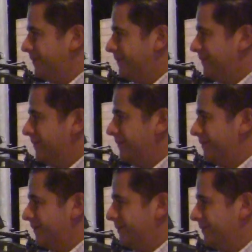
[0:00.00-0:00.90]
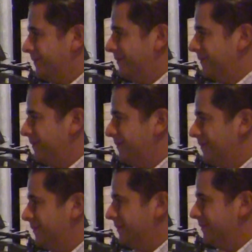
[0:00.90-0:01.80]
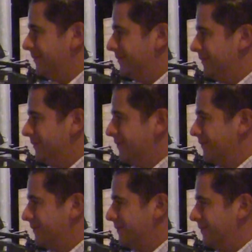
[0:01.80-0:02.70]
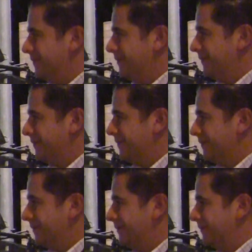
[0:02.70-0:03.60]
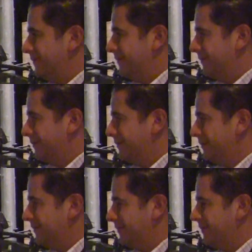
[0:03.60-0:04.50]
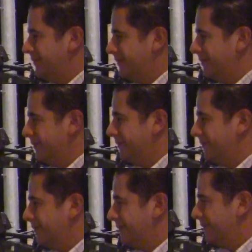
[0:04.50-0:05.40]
(silent)